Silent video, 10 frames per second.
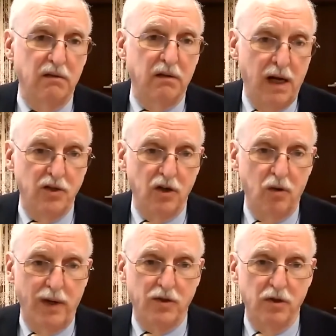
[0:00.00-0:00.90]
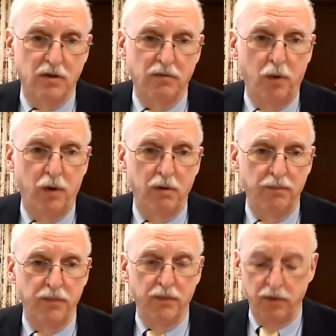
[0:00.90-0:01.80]
consequences for
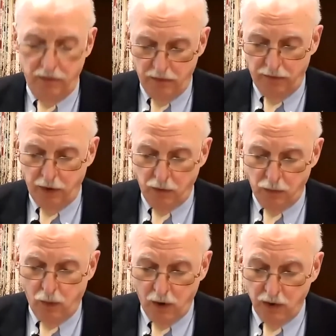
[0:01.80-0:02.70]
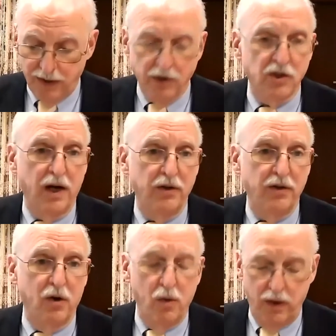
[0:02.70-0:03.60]
the world outside the
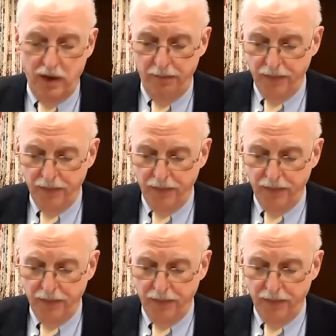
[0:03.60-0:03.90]
court.